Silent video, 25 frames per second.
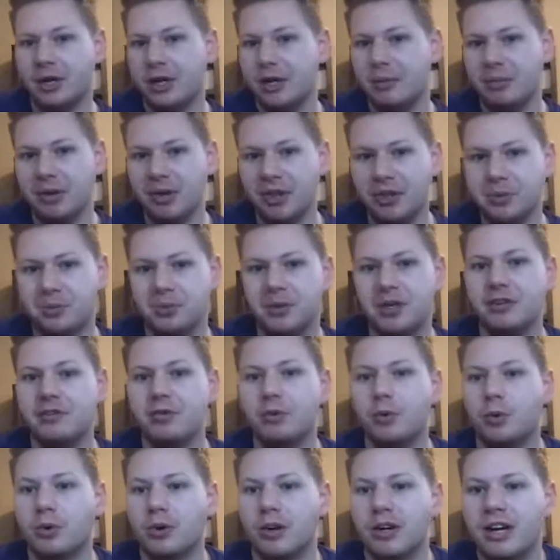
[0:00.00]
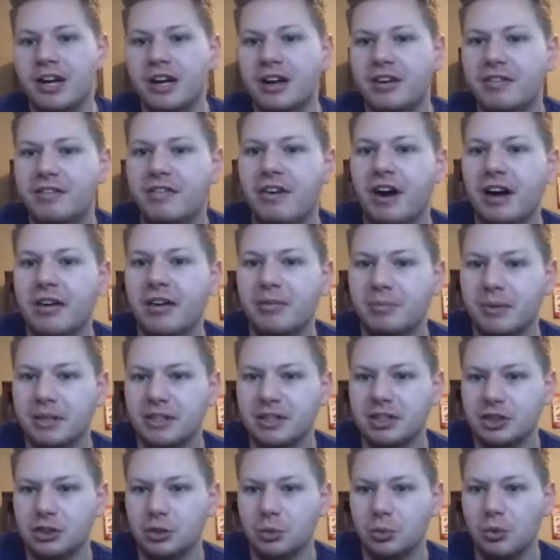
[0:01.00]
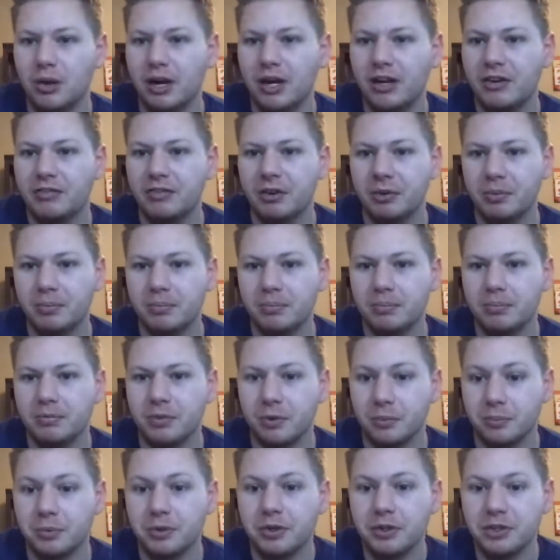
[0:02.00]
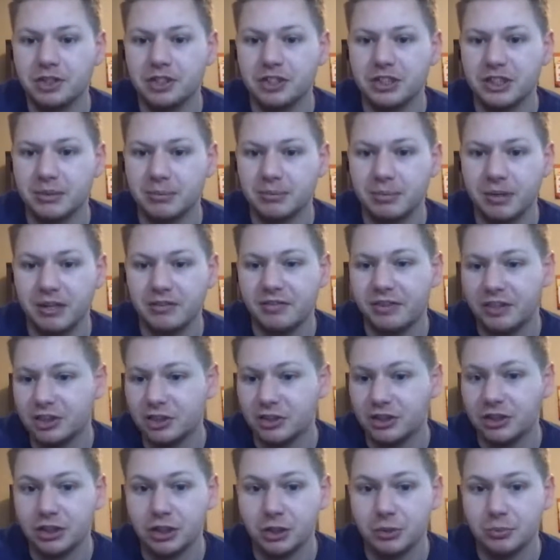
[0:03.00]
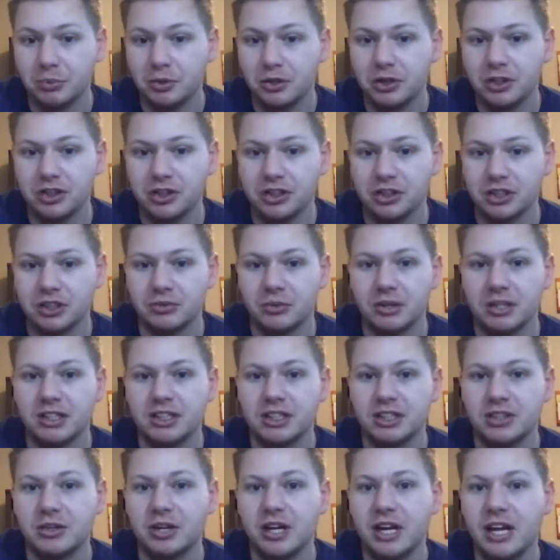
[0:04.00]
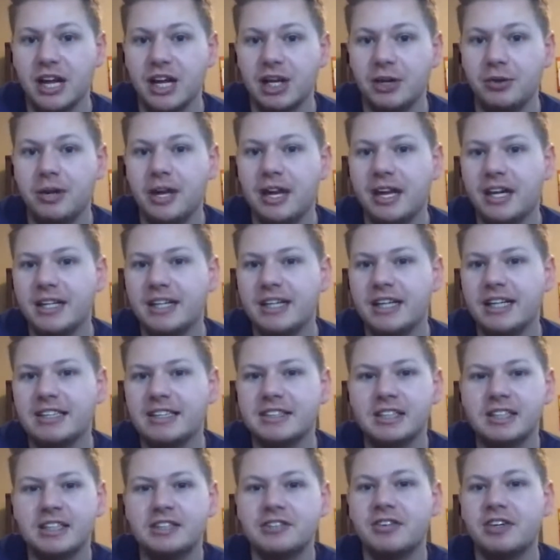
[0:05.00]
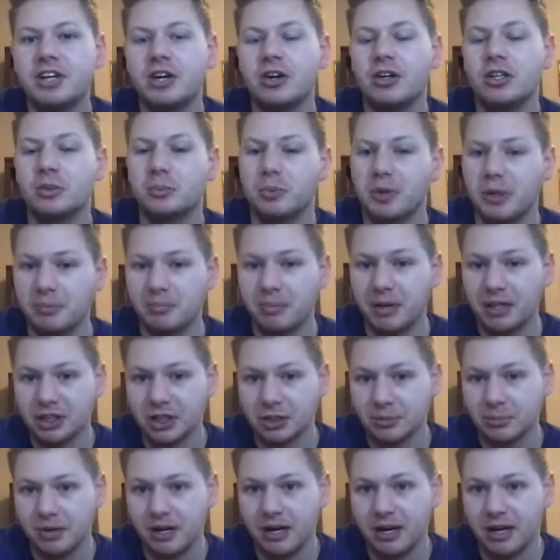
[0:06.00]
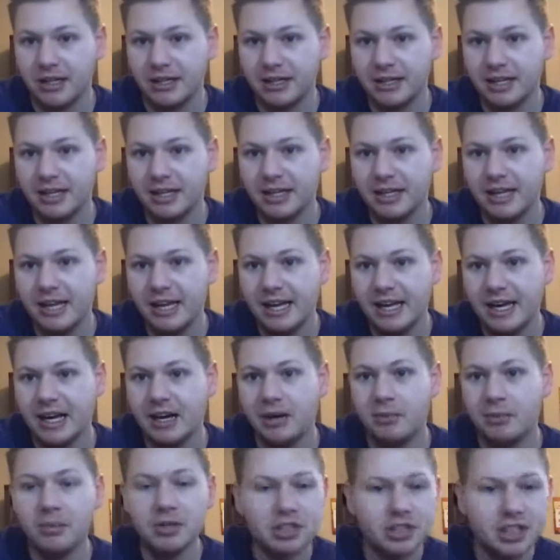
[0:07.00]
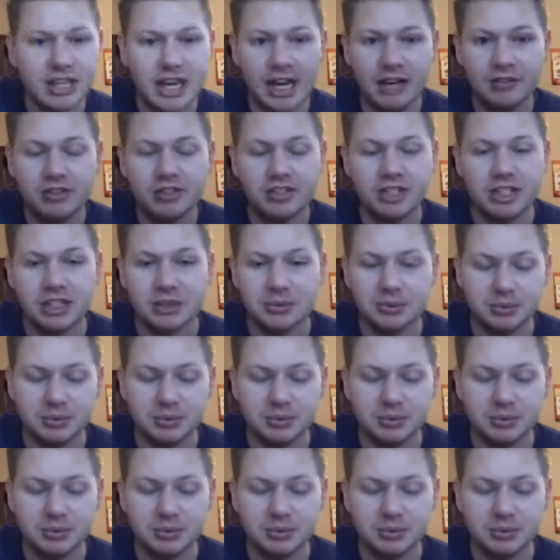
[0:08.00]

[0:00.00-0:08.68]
be 3, 4, 5 months away from purchasing, but eventually do purchase, right? So you can't. It's very hard to put a metric behind that. Much like advertisement,